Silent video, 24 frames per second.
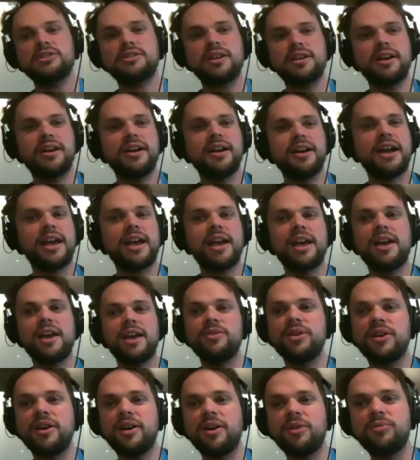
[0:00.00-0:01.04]
and
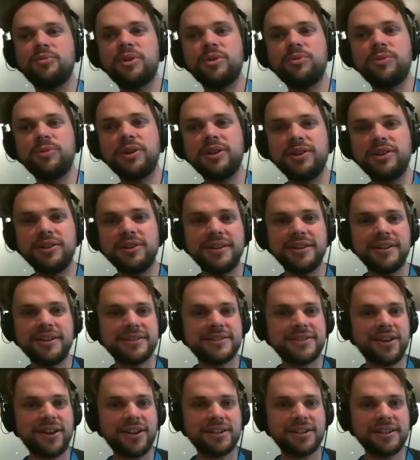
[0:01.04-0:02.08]
we will
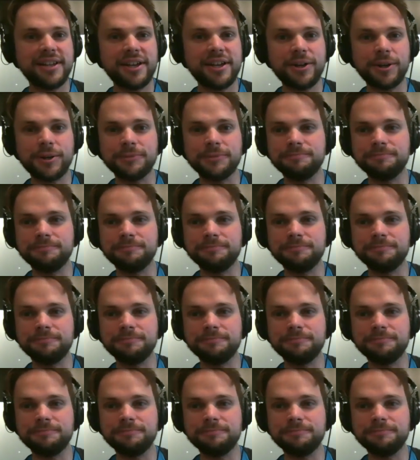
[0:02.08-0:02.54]
talk later.